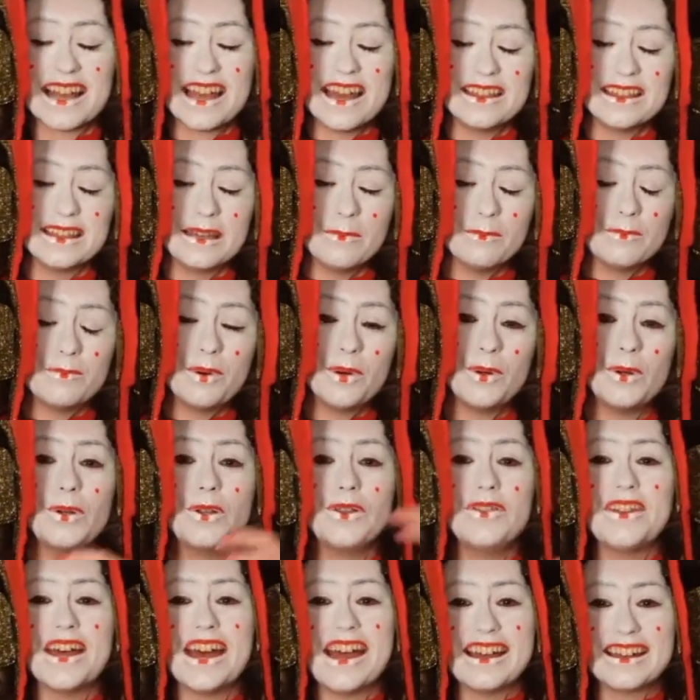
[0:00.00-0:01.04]
and then
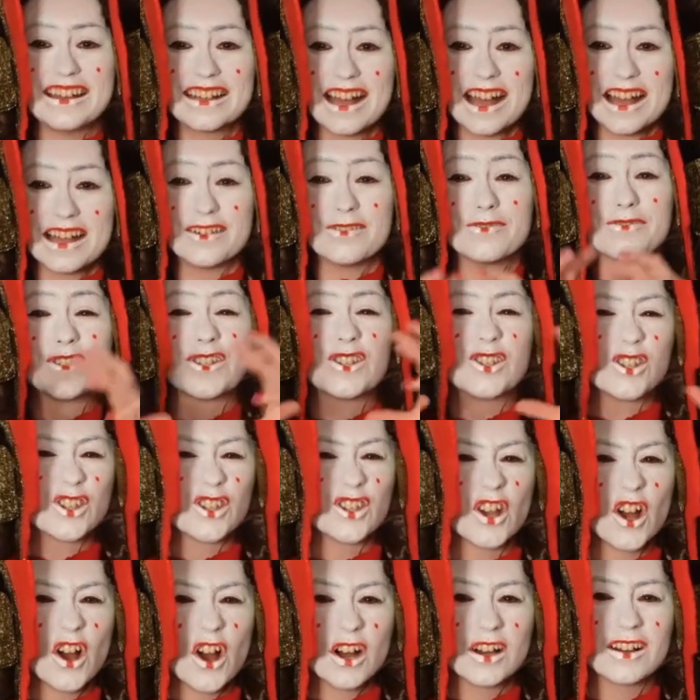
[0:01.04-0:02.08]
pulled that kind of
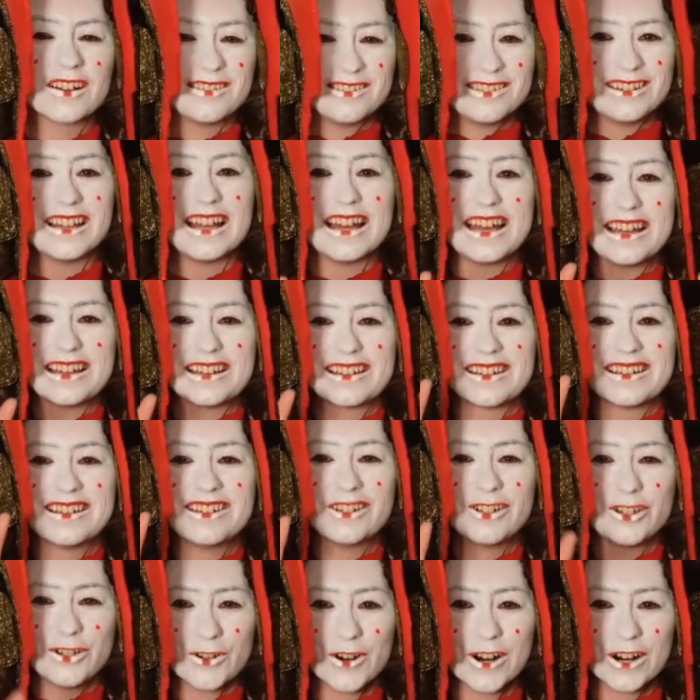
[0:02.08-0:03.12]
sock-like
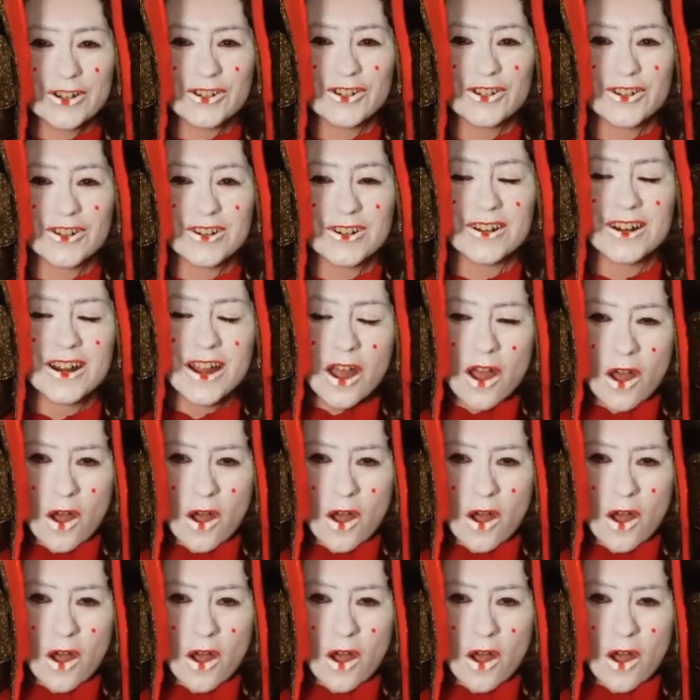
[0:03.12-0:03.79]
structure